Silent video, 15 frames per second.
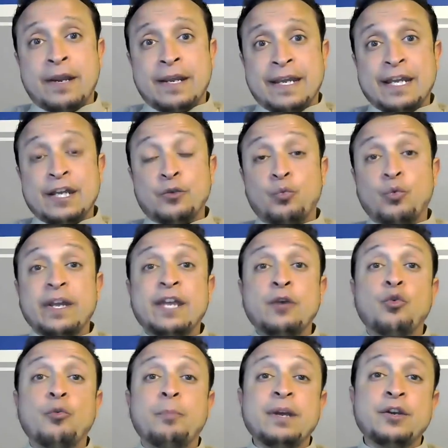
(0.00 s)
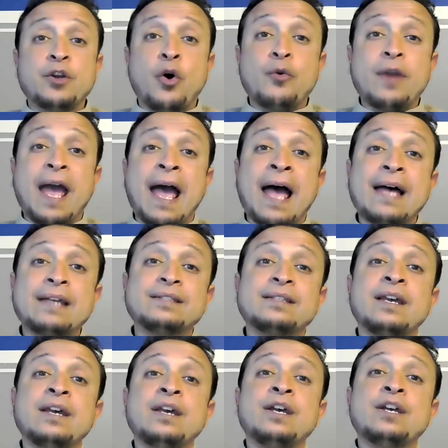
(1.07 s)
He will be known as
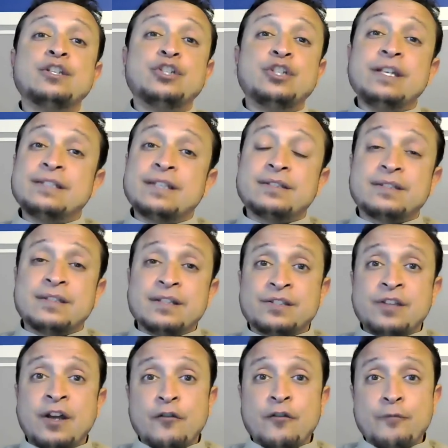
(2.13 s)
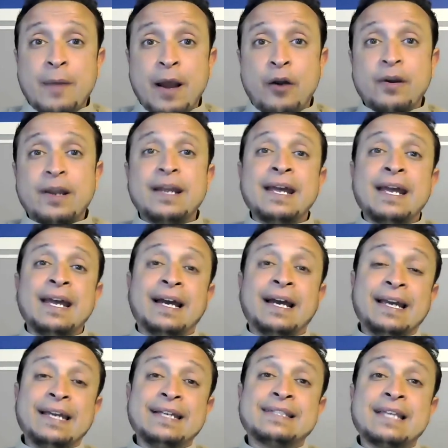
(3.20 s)
Jesus, the son of Mary,
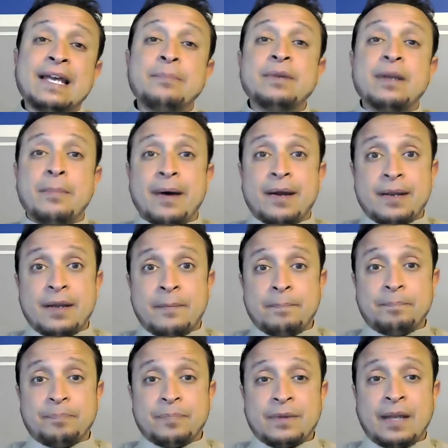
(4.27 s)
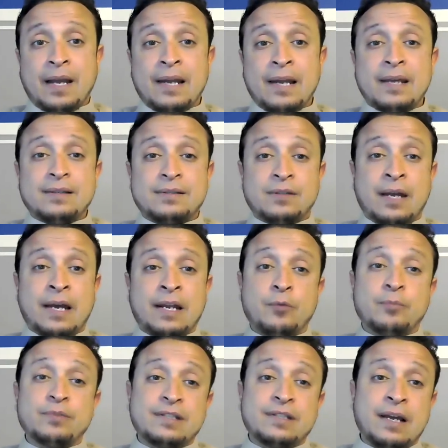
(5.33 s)
Isa ibn Maryam,
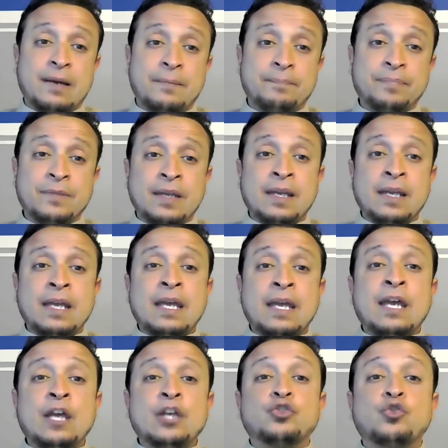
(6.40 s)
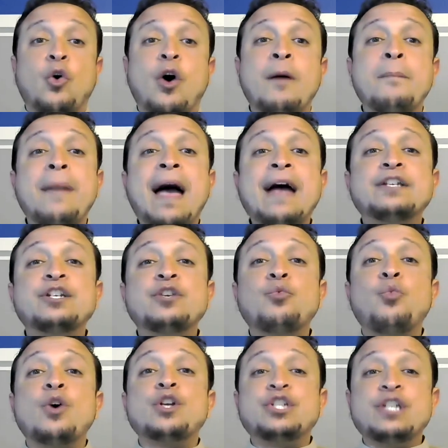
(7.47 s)
alayhi salam. So imagine
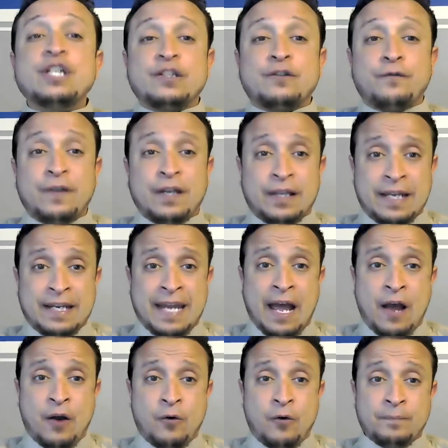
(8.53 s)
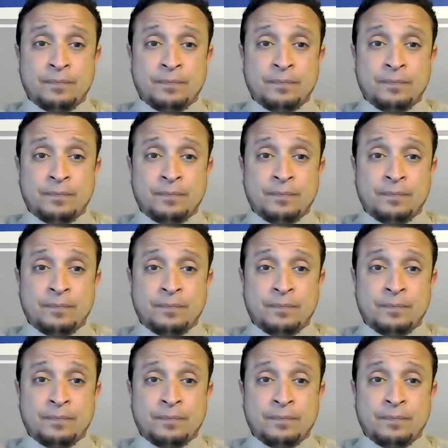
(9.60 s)
what she is feeling now.